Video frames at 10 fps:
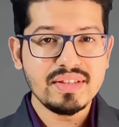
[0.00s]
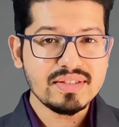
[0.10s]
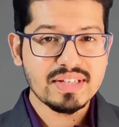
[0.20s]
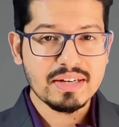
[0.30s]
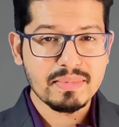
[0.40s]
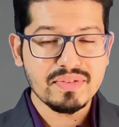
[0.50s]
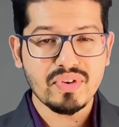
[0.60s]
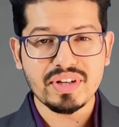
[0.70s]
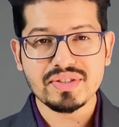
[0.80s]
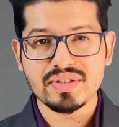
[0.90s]
this statement
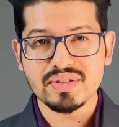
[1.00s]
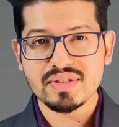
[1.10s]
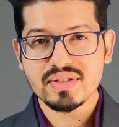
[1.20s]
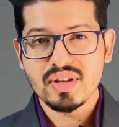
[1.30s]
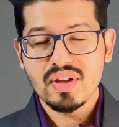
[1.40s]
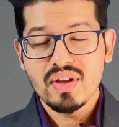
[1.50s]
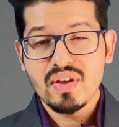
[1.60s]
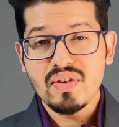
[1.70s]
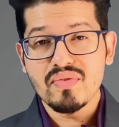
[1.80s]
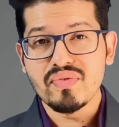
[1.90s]
for instance.
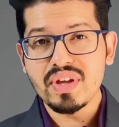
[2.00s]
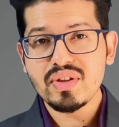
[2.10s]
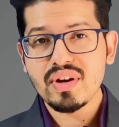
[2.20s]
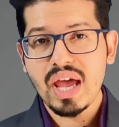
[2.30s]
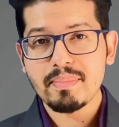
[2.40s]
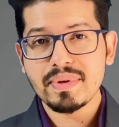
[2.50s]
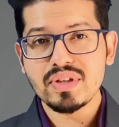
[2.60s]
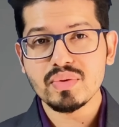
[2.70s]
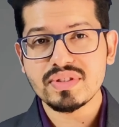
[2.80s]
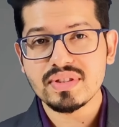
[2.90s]
When you're happy,
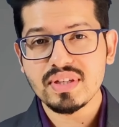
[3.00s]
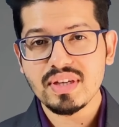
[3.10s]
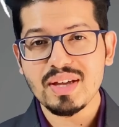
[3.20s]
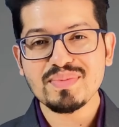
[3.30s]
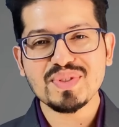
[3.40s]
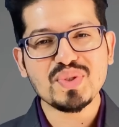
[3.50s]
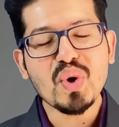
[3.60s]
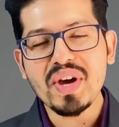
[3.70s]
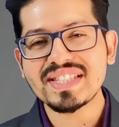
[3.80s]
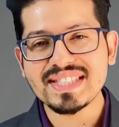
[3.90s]
you would say, I'm
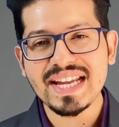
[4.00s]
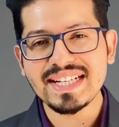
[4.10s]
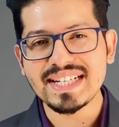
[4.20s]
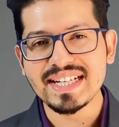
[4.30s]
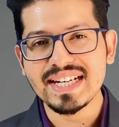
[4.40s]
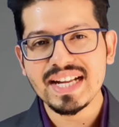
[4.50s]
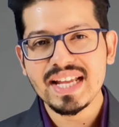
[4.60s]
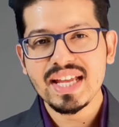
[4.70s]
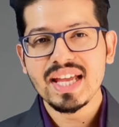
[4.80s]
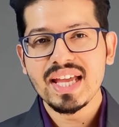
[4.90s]
so excited.
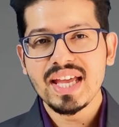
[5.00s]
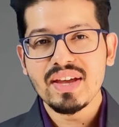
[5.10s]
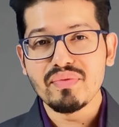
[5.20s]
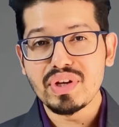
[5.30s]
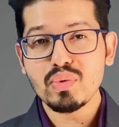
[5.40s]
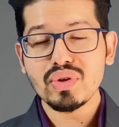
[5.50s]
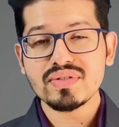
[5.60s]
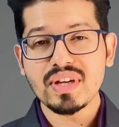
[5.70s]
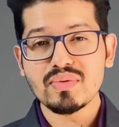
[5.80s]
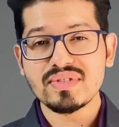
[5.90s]
When you want to sound